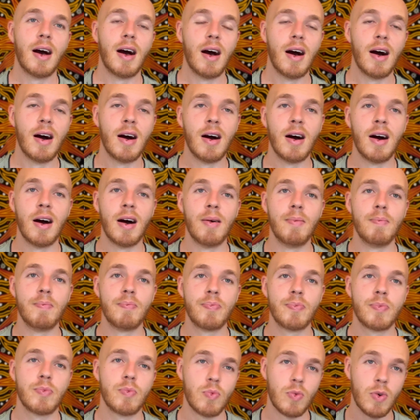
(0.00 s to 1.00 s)

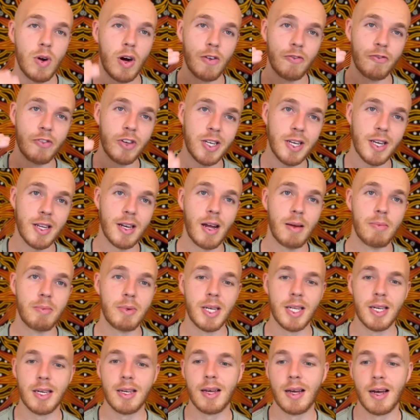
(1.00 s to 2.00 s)
raw vegan, I
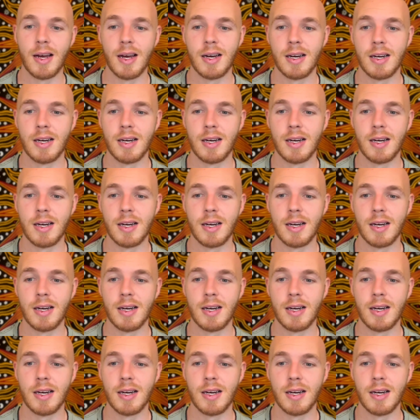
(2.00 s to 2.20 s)
mean,